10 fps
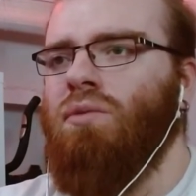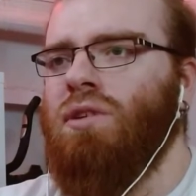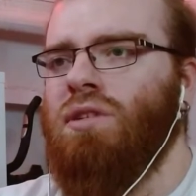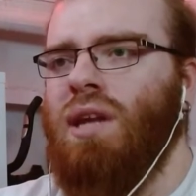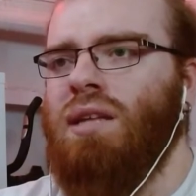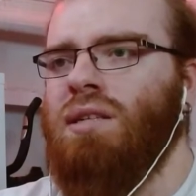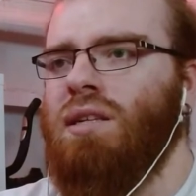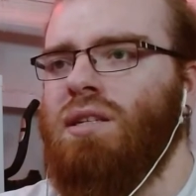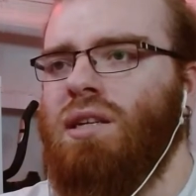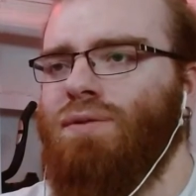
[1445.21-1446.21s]
It was
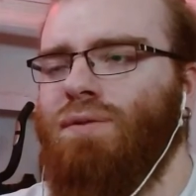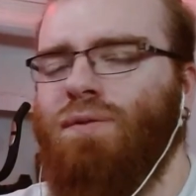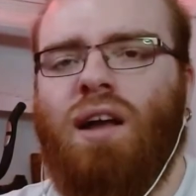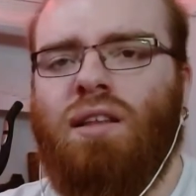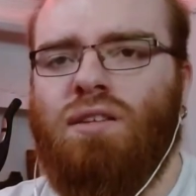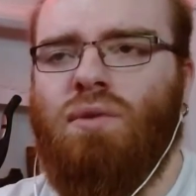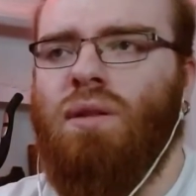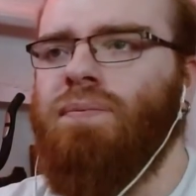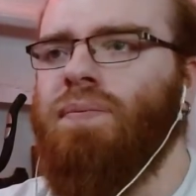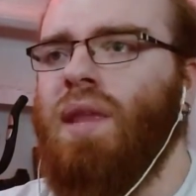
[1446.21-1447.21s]
crazy. She's fucked
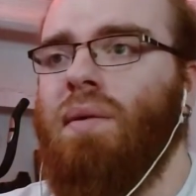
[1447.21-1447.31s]
as well.